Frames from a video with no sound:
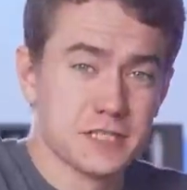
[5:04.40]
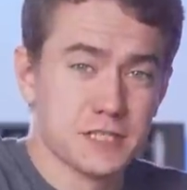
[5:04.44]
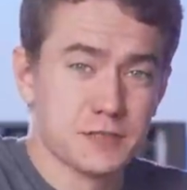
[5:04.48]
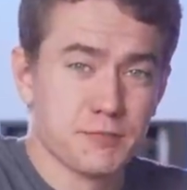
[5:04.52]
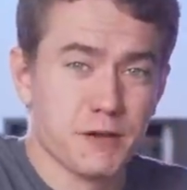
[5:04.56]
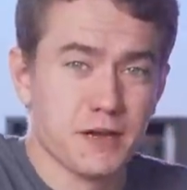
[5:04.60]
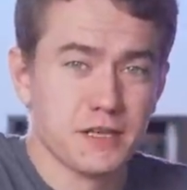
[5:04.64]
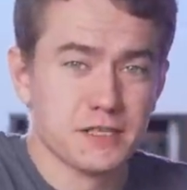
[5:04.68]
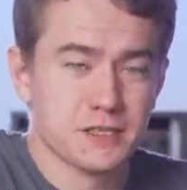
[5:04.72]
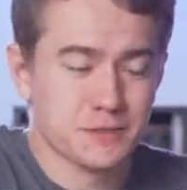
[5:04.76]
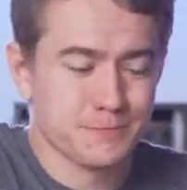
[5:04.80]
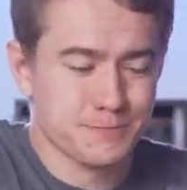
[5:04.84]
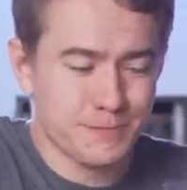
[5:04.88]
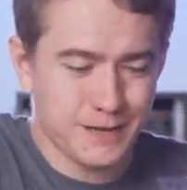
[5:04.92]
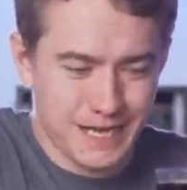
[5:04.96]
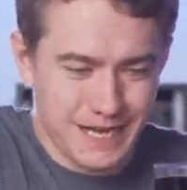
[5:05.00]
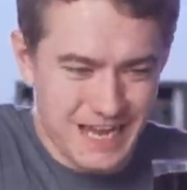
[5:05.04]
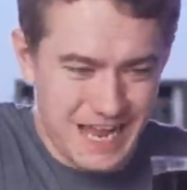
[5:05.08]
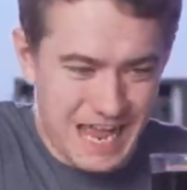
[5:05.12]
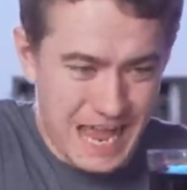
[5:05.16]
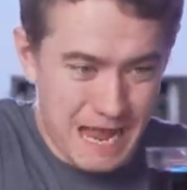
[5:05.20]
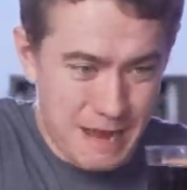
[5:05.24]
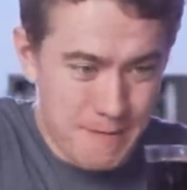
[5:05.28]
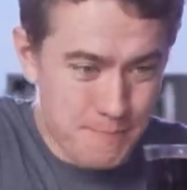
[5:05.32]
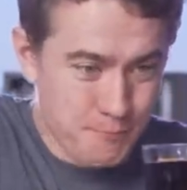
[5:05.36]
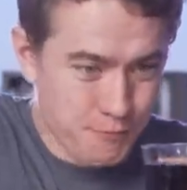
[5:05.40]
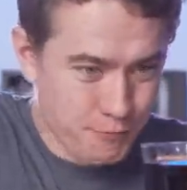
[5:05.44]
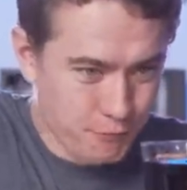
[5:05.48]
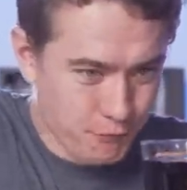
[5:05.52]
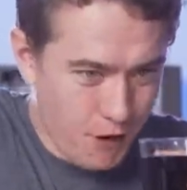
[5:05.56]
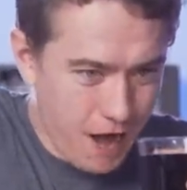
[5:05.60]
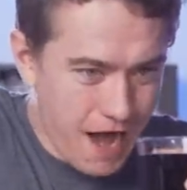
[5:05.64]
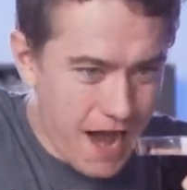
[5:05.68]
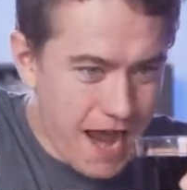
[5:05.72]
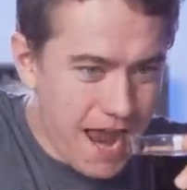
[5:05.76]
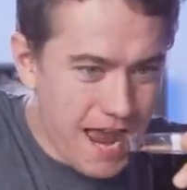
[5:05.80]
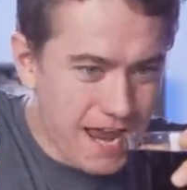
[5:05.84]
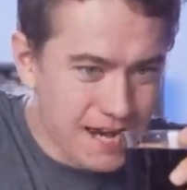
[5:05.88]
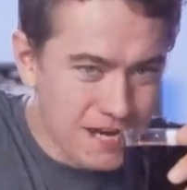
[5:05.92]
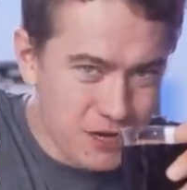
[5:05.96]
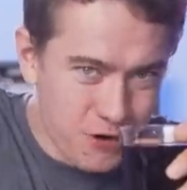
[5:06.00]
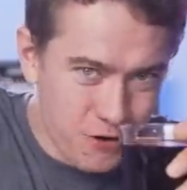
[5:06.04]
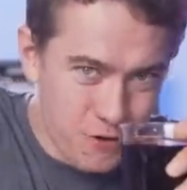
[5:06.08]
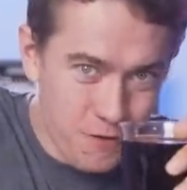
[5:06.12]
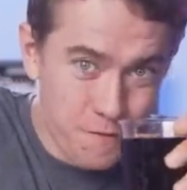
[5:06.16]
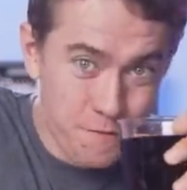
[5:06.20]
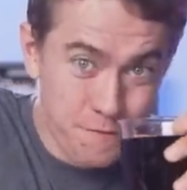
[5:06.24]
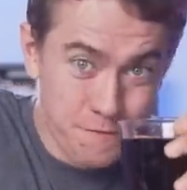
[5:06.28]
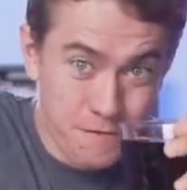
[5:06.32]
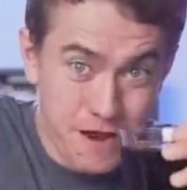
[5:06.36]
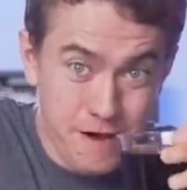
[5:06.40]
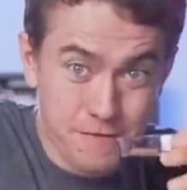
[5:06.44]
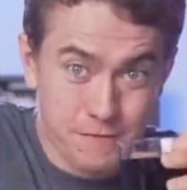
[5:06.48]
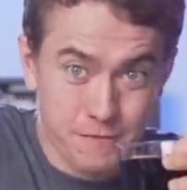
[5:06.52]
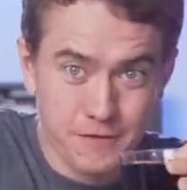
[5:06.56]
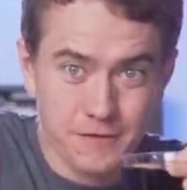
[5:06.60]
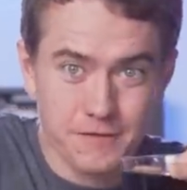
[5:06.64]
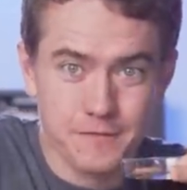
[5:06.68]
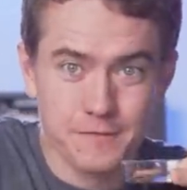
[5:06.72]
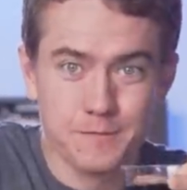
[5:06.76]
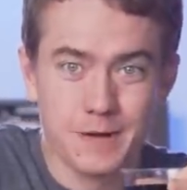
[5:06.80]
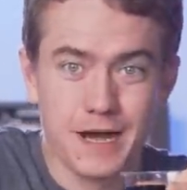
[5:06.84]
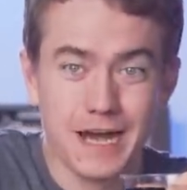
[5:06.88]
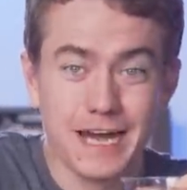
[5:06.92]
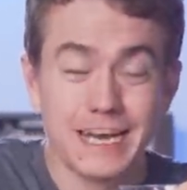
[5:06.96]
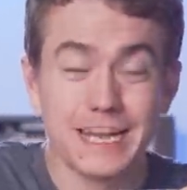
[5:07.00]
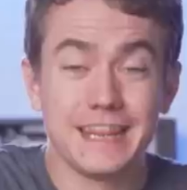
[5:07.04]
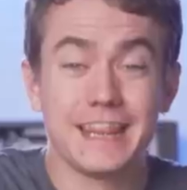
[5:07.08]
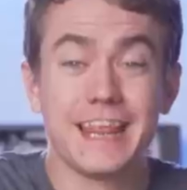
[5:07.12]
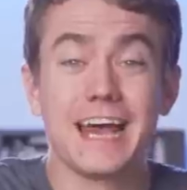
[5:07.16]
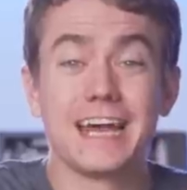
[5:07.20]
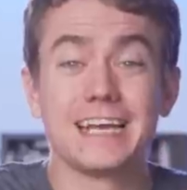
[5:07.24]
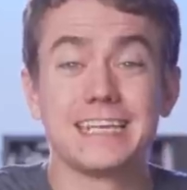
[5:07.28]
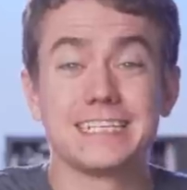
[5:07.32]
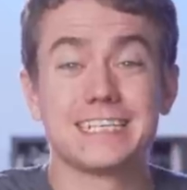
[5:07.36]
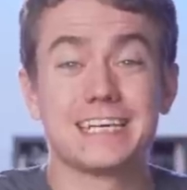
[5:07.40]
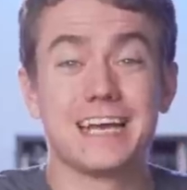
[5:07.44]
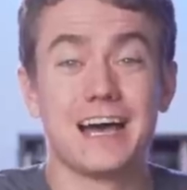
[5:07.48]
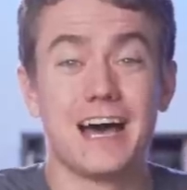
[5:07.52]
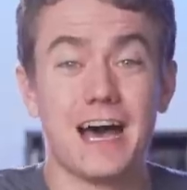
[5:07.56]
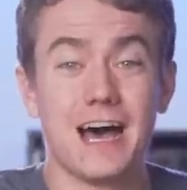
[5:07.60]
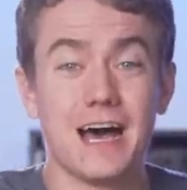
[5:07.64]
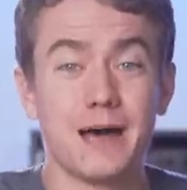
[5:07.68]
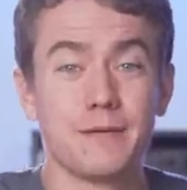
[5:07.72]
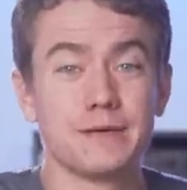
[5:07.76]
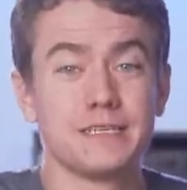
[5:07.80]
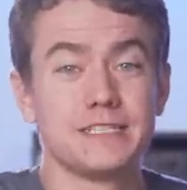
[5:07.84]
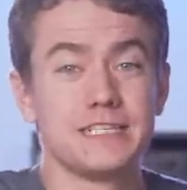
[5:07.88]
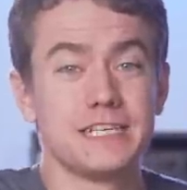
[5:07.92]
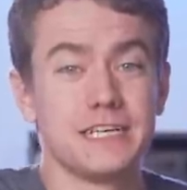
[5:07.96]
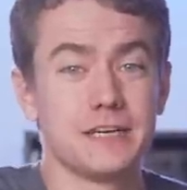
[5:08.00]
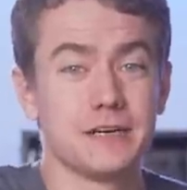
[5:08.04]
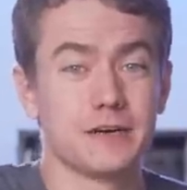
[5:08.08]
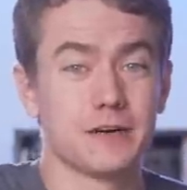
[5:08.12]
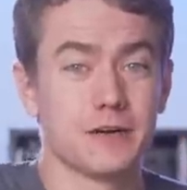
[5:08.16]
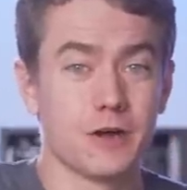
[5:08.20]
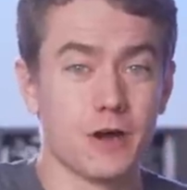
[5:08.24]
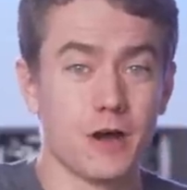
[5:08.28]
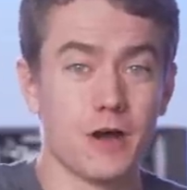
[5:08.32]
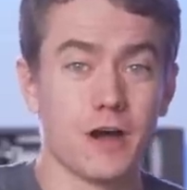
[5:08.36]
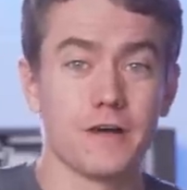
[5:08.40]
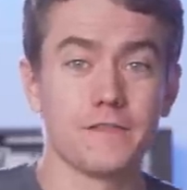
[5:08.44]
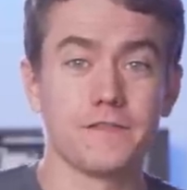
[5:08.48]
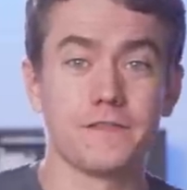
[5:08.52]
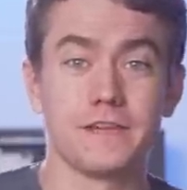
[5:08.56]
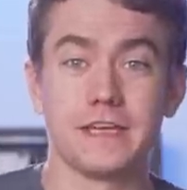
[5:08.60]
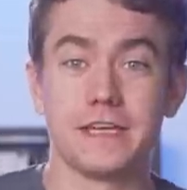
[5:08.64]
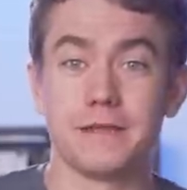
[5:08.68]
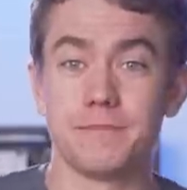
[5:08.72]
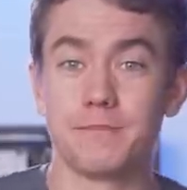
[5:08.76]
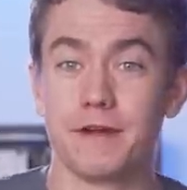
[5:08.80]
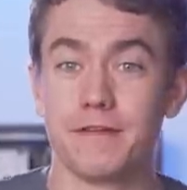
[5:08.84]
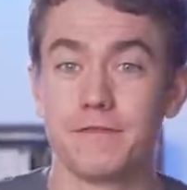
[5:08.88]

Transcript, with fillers: is sponsored by a brand new favorite of mine, and that is Cometeer Coffee.